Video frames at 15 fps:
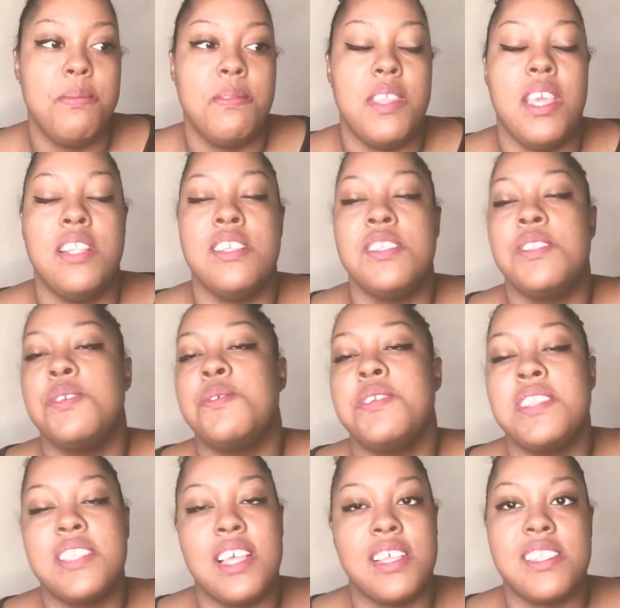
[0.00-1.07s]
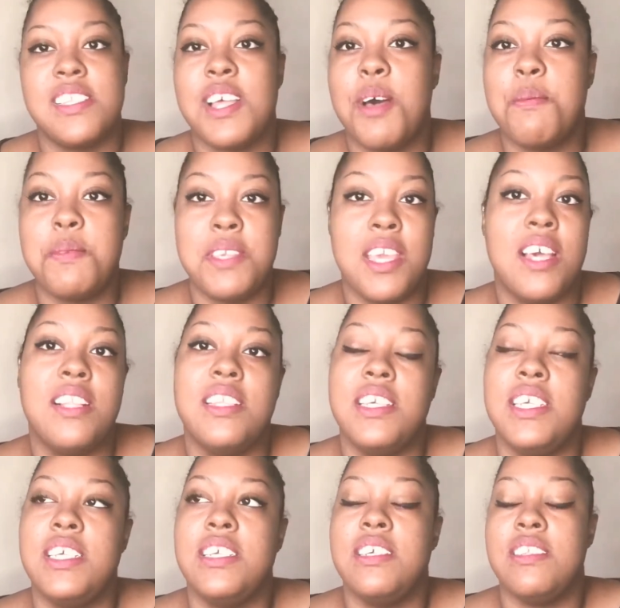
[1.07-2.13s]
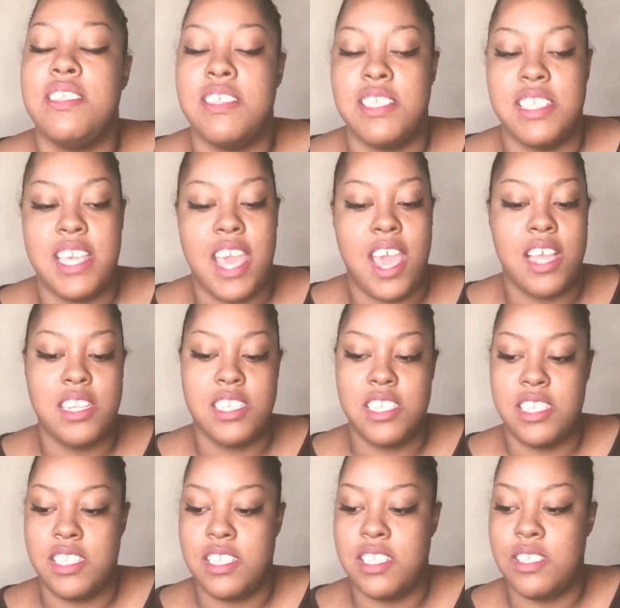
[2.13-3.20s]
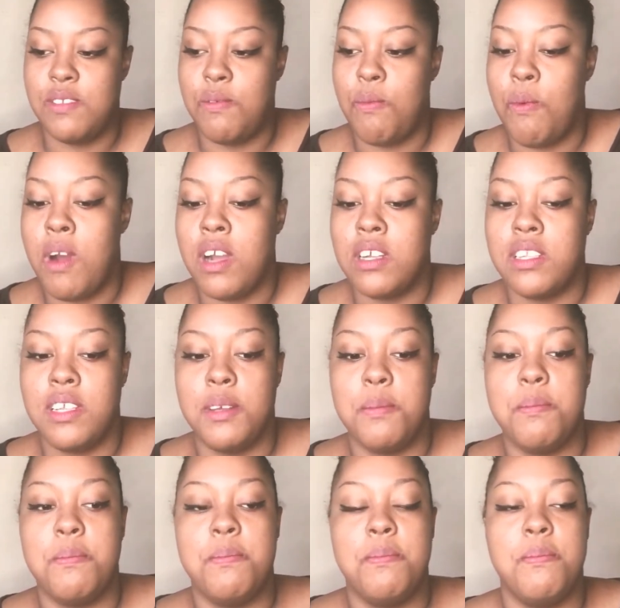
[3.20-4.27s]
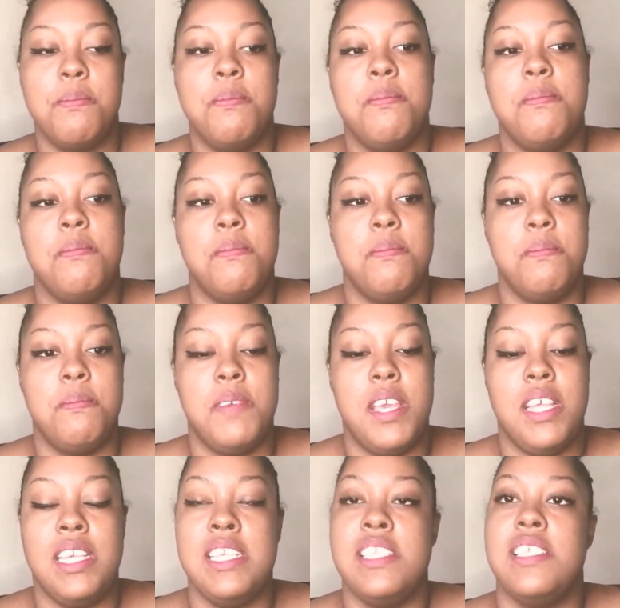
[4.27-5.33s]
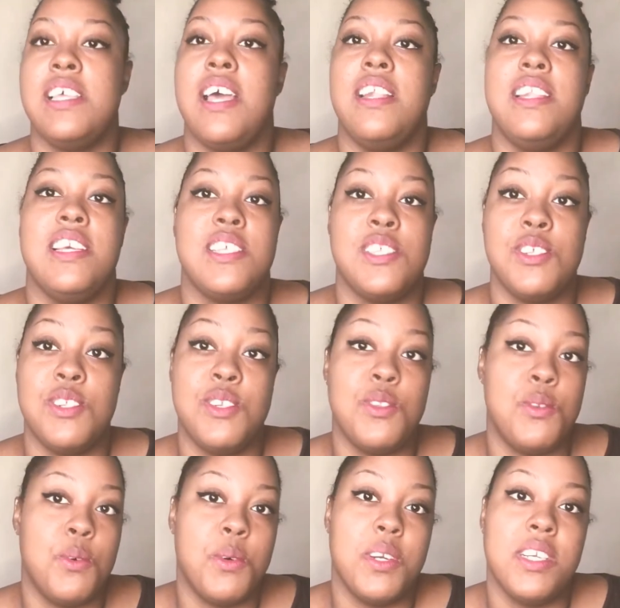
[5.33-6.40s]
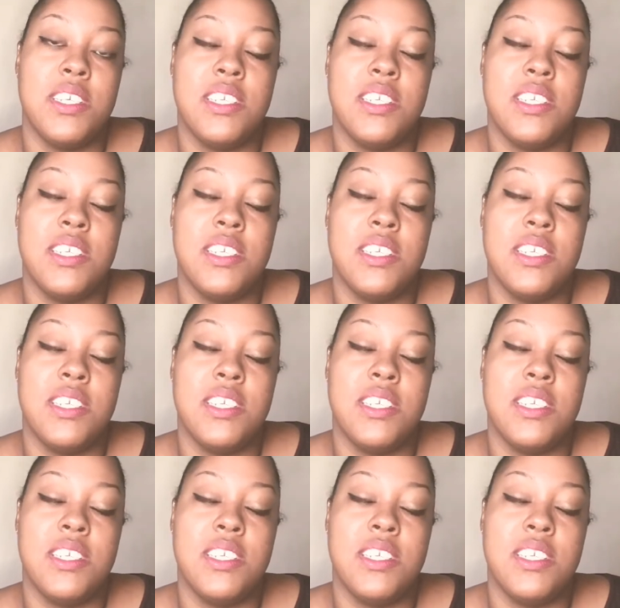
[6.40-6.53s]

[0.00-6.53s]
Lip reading: And as soon as I stopped yelling, this cat just walked up and he sat next to the door.